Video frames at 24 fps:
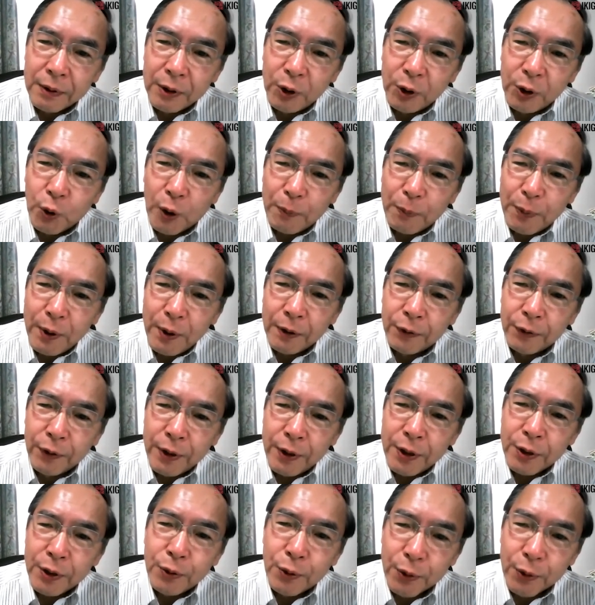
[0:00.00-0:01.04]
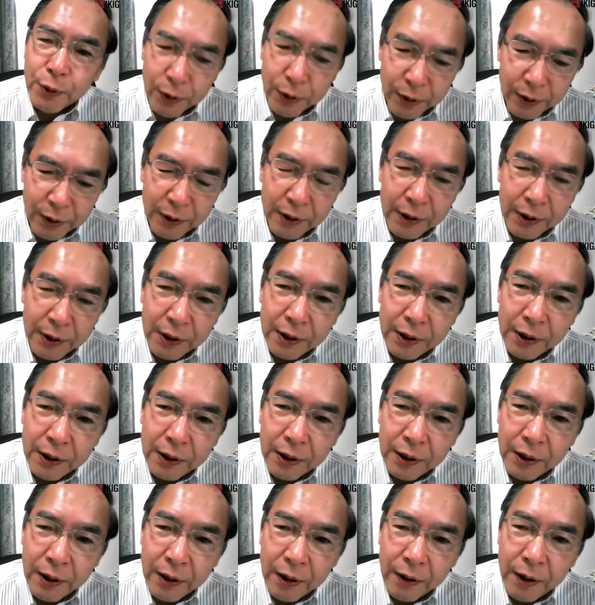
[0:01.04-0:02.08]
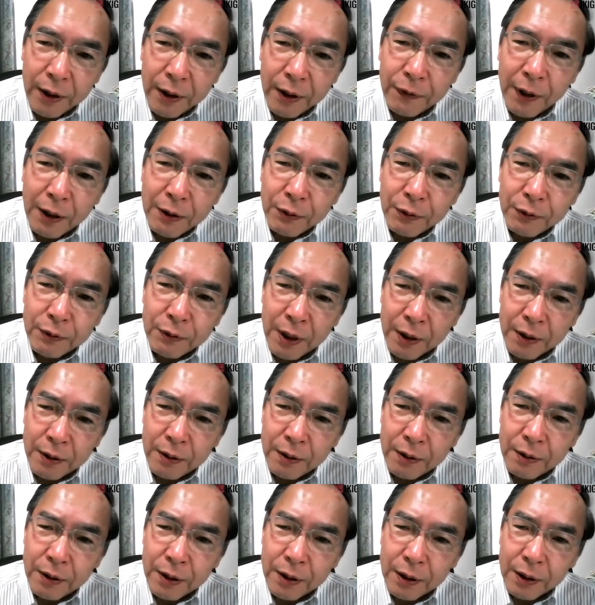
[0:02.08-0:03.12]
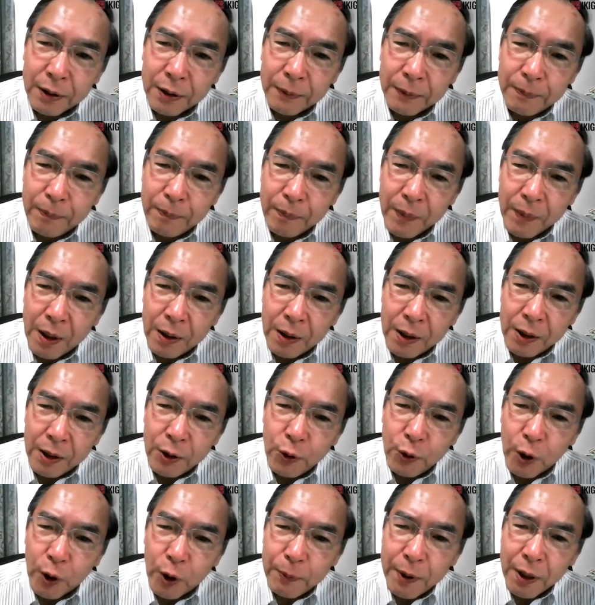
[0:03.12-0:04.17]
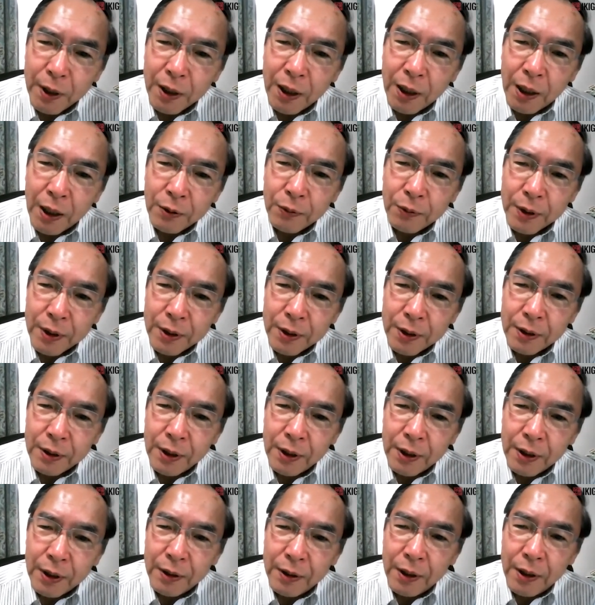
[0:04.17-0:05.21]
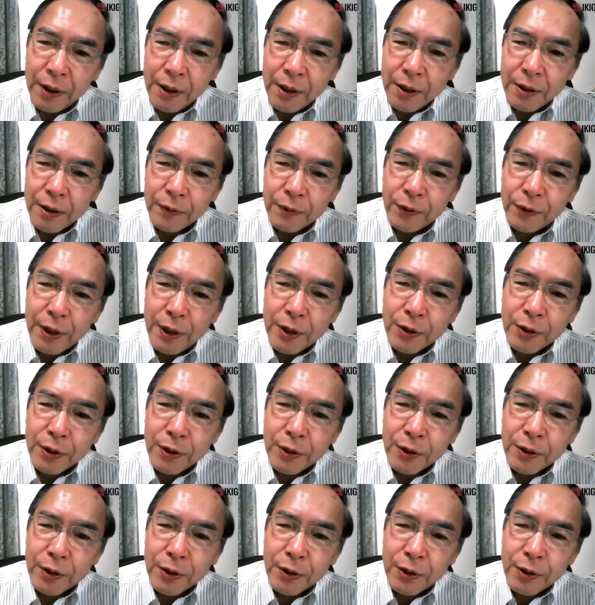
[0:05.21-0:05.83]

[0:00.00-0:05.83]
European free schools. They found that in European countries, these free